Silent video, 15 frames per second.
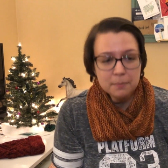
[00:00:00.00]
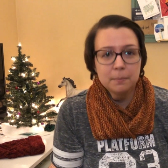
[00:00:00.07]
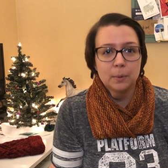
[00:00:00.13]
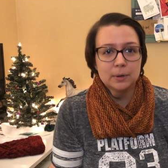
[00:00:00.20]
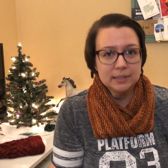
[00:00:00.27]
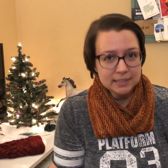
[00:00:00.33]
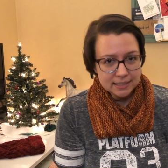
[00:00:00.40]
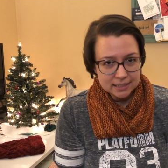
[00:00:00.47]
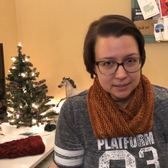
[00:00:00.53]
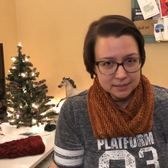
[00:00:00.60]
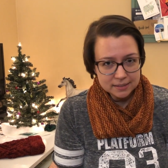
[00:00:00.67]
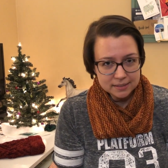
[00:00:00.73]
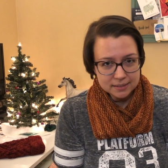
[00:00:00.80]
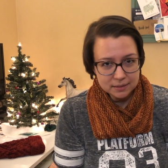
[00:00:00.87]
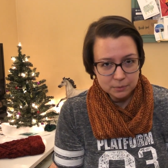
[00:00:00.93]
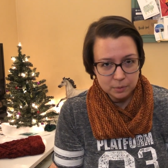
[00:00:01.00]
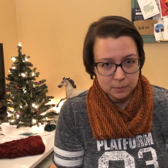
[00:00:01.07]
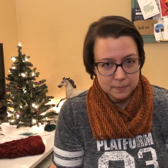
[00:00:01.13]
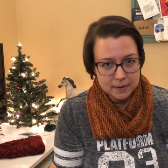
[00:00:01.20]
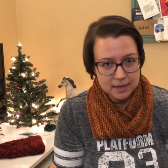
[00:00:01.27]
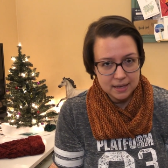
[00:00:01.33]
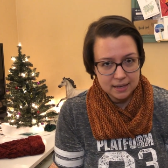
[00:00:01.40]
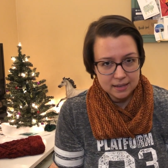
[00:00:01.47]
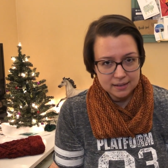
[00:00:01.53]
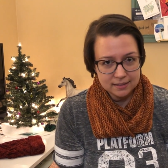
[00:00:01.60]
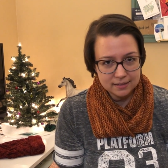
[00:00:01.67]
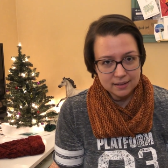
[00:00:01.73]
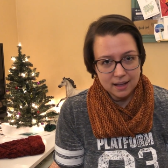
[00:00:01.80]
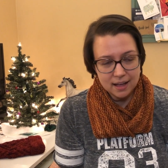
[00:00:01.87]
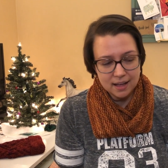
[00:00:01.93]
More details will be
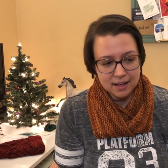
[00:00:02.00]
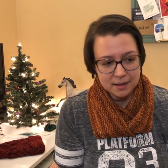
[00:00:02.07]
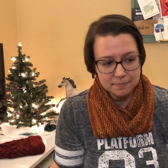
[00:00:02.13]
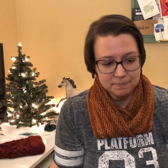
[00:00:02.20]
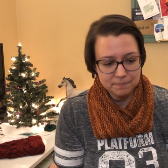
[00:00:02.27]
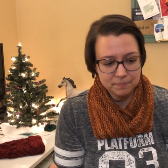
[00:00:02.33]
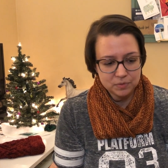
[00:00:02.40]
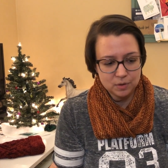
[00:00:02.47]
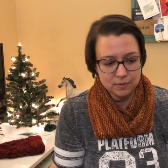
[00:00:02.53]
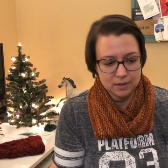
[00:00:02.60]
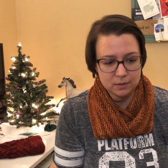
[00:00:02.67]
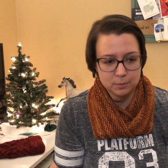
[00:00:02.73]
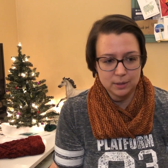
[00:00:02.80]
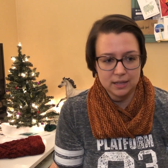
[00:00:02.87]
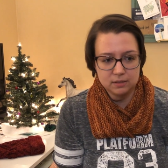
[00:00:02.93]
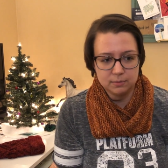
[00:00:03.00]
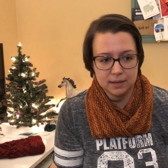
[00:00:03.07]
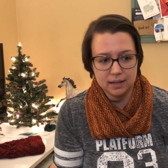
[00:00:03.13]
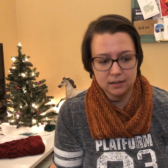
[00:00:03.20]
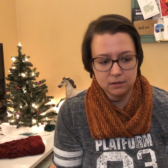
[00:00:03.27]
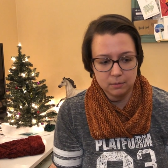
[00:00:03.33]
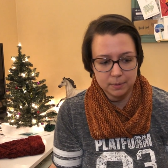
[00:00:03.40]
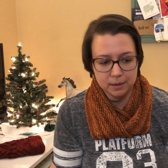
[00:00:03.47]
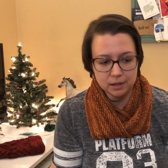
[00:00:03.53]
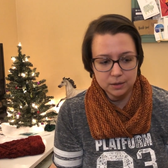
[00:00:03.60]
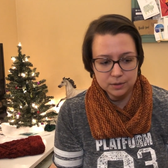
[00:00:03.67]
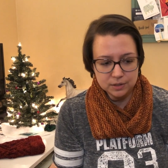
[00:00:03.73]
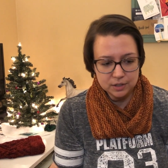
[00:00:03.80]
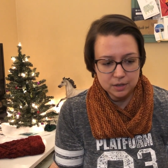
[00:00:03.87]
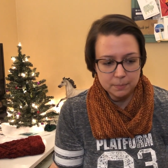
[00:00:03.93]
available as we get a little bit
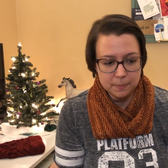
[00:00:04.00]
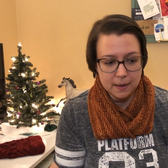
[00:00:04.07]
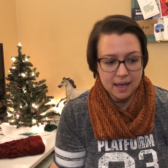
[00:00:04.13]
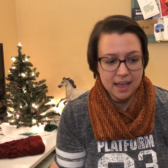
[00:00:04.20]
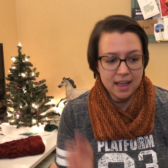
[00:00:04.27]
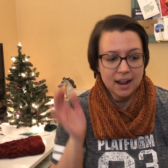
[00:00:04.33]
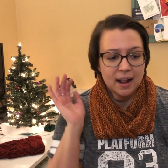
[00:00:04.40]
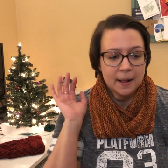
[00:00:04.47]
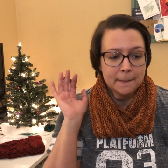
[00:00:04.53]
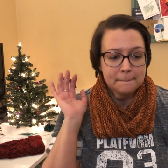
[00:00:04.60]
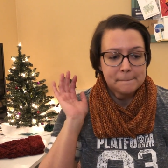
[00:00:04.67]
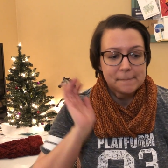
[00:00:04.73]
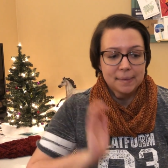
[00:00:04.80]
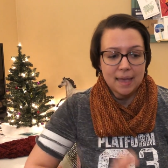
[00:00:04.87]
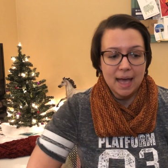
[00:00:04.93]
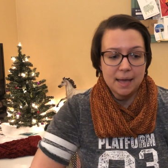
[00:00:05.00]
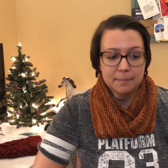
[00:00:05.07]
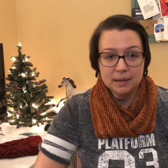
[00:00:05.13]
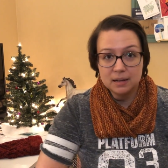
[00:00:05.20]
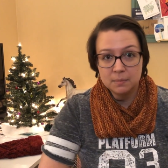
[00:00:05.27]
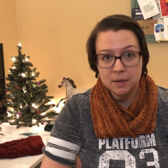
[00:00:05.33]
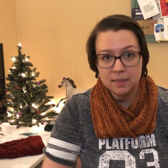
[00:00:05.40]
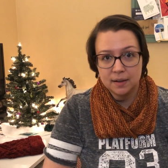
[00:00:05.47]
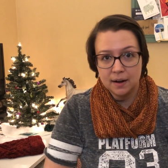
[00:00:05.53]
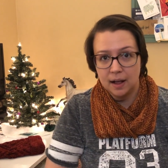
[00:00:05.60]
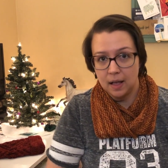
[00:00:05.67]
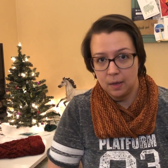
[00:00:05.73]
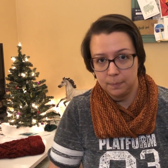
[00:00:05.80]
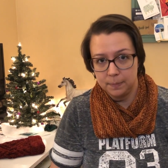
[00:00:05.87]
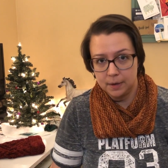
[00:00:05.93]
closer, but I'm going to be there
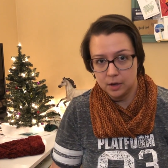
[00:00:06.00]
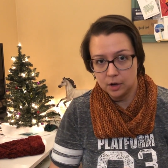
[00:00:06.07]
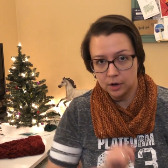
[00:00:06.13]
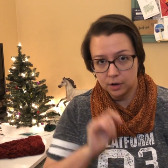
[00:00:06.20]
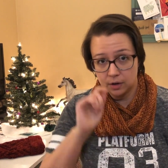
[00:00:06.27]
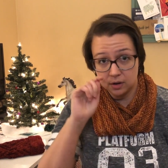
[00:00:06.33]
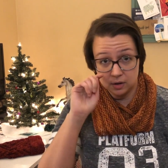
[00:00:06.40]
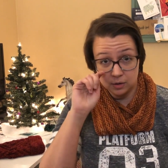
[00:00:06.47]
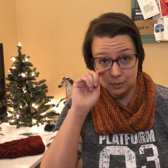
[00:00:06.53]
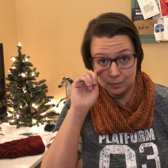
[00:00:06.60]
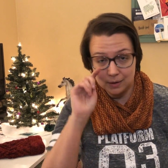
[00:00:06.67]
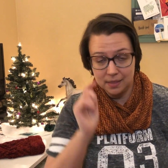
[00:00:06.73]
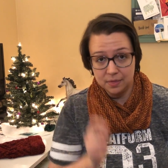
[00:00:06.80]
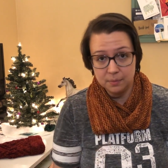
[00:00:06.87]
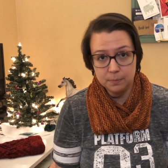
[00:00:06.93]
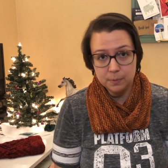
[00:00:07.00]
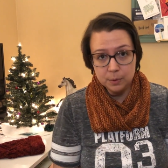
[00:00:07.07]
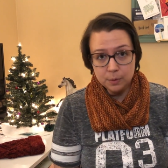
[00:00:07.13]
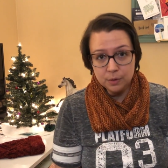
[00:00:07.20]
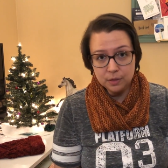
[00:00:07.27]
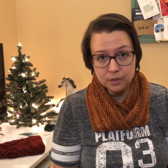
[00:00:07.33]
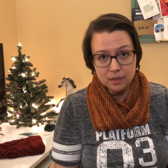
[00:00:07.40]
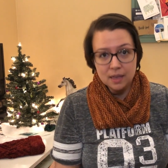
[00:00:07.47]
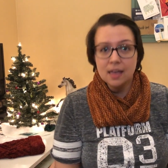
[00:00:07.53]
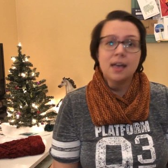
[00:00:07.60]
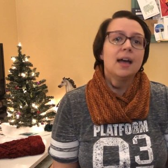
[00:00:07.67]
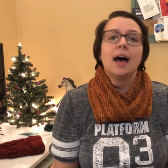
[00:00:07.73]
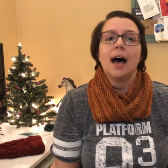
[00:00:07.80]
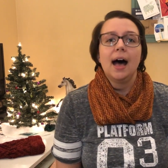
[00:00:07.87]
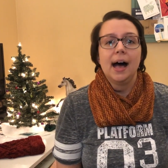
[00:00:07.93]
helping her run the booth,
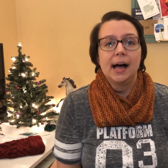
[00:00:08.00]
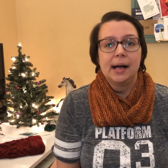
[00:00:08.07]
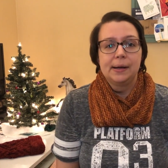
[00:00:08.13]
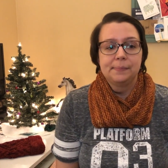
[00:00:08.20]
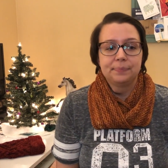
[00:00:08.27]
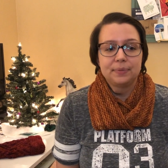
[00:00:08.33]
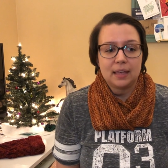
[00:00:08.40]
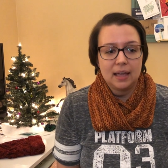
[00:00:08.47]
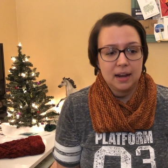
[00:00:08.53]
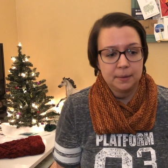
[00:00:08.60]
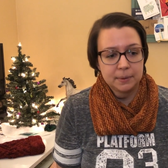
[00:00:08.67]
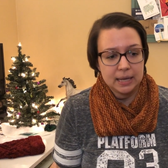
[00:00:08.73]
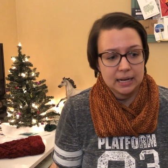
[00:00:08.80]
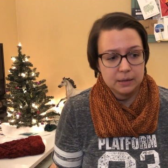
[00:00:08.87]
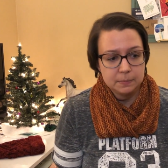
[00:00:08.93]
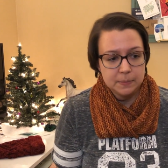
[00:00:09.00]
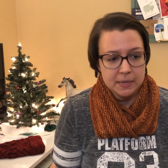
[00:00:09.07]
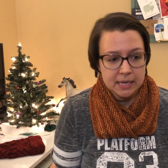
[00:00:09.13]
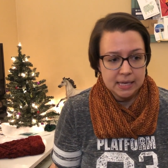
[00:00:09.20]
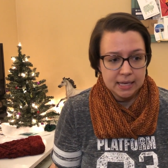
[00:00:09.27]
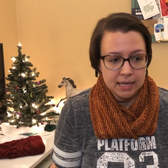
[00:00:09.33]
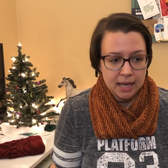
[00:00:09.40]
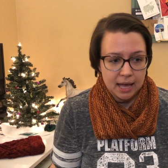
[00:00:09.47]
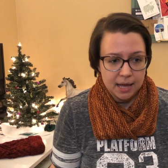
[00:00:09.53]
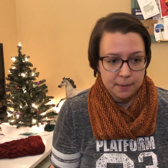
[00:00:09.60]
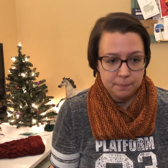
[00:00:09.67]
and I'm going to be,